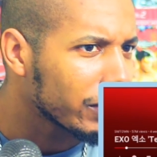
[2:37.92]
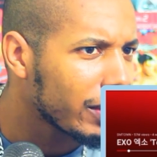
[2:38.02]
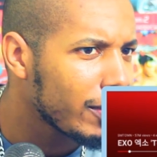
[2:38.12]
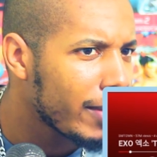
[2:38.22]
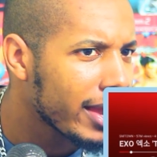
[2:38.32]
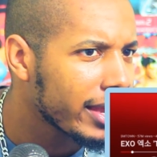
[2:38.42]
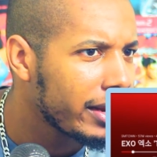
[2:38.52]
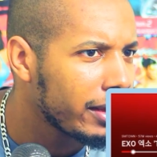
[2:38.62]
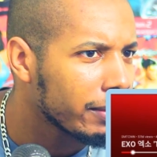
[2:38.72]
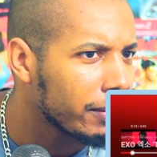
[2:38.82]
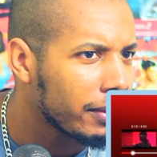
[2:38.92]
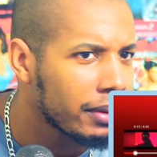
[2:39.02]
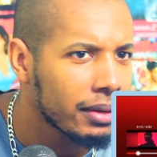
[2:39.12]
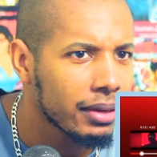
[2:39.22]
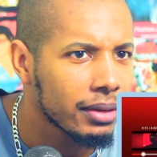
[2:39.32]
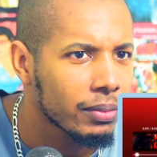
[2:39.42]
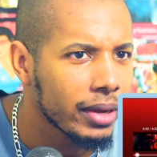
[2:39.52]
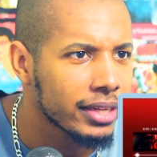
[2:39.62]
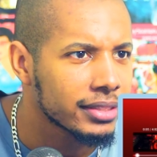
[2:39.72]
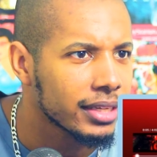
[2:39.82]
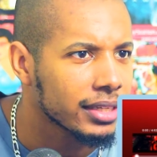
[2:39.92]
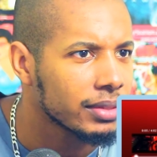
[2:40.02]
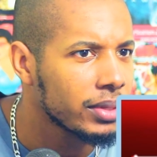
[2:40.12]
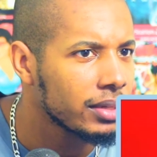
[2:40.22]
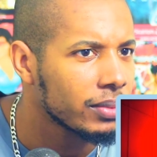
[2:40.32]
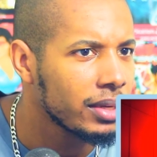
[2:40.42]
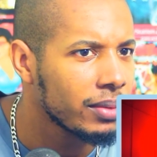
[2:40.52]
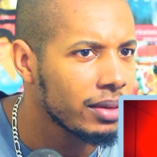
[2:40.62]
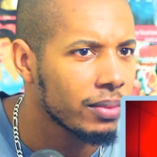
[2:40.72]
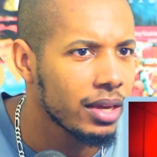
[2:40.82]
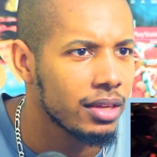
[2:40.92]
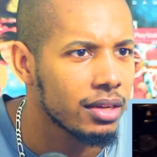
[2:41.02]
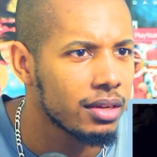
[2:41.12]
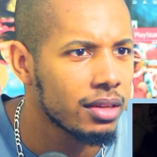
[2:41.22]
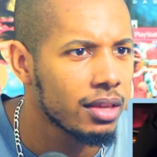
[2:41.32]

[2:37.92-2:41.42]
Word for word: on, let me back it up. Wait a second. Wait, wait, wait, wait.